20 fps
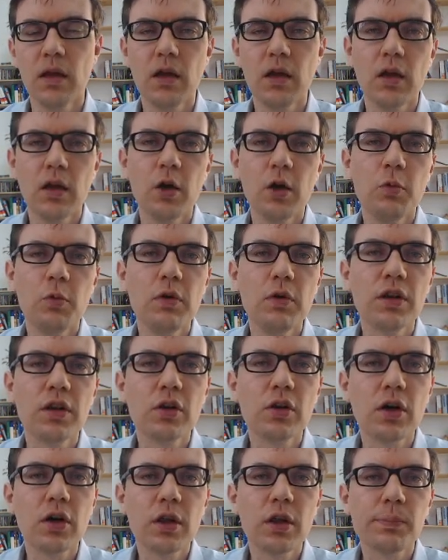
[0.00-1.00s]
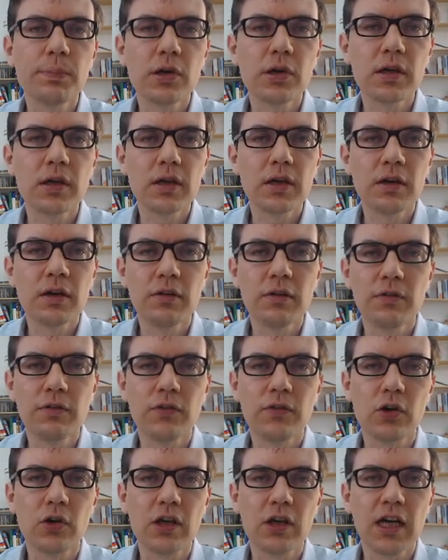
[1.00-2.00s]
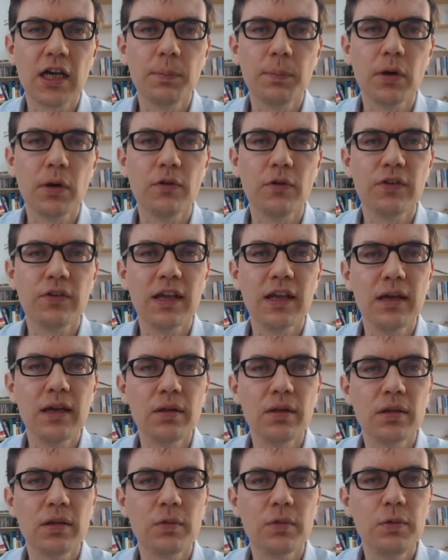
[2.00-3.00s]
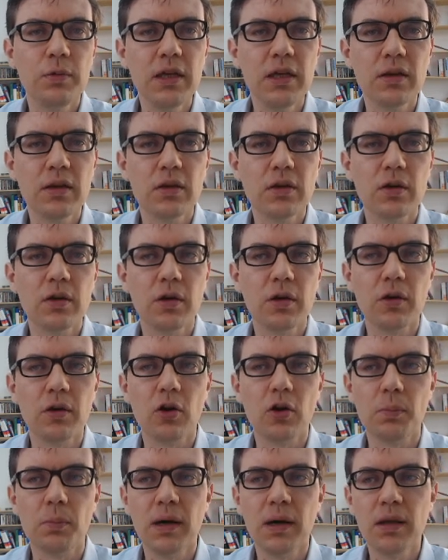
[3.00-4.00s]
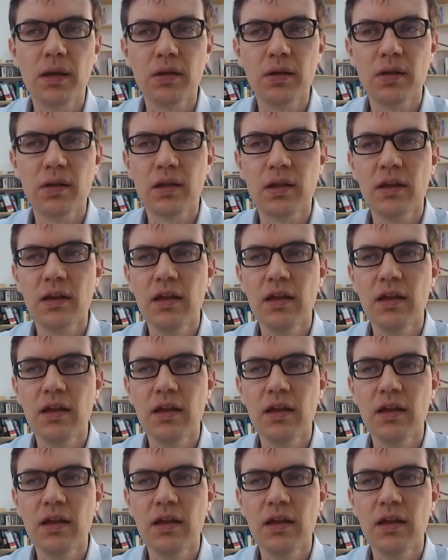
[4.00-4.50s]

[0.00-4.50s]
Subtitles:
We store the product for a couple of days, weeks, or months,